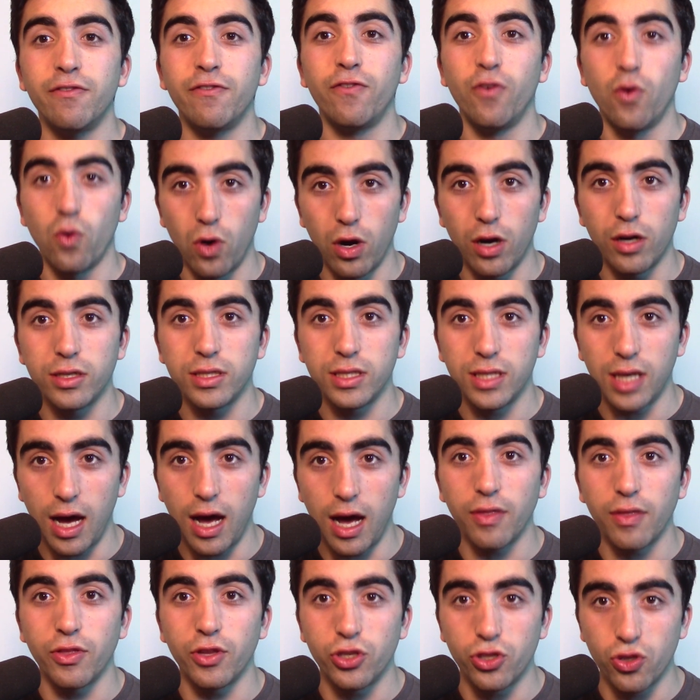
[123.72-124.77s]
force
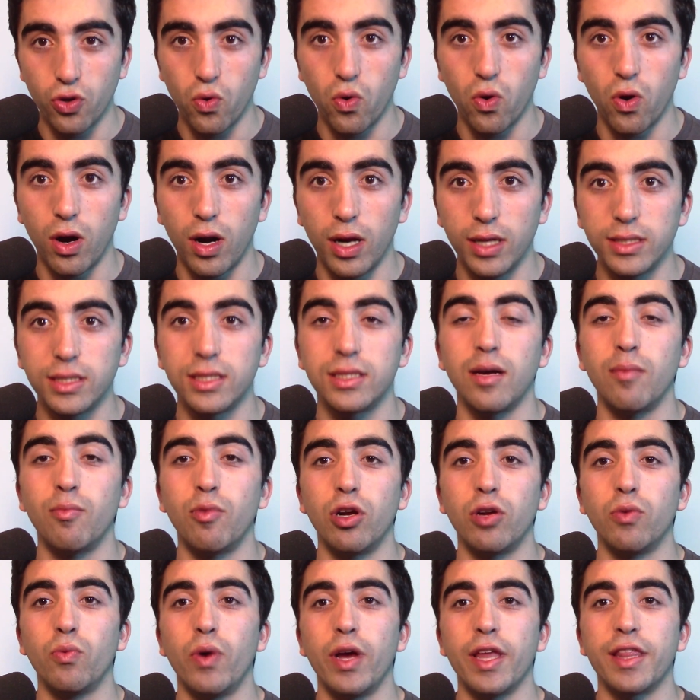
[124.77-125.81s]
on the tour and
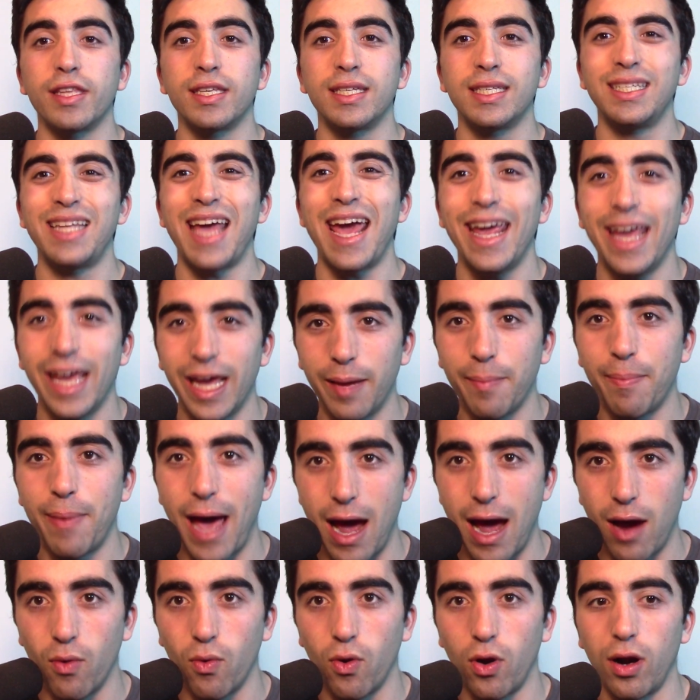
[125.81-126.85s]
someone with staying
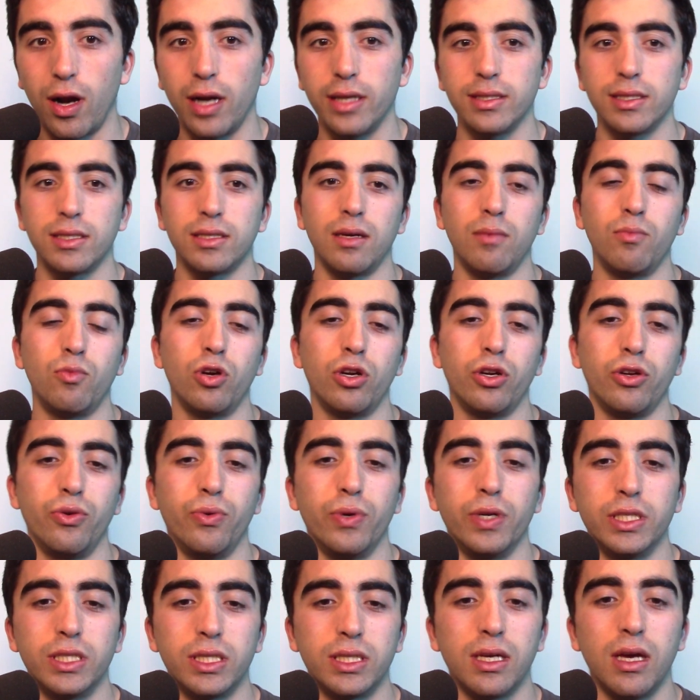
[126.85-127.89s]
power and someone who
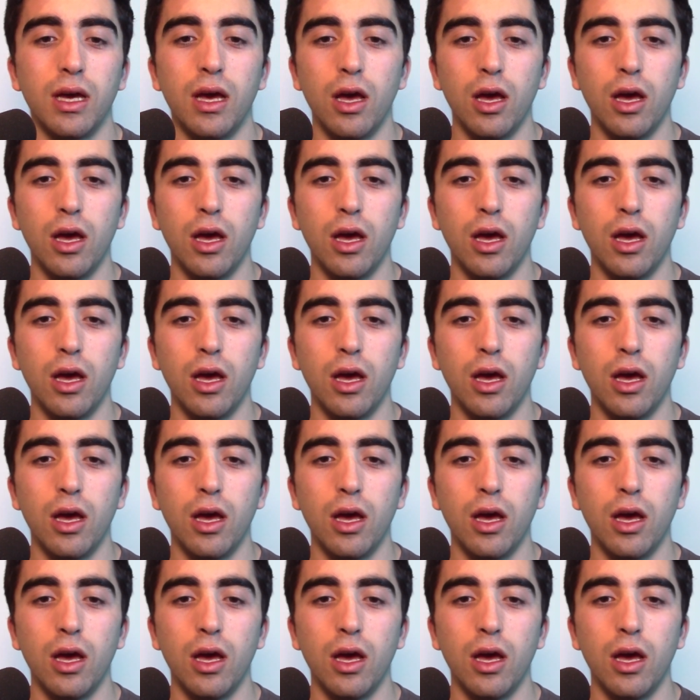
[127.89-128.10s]
is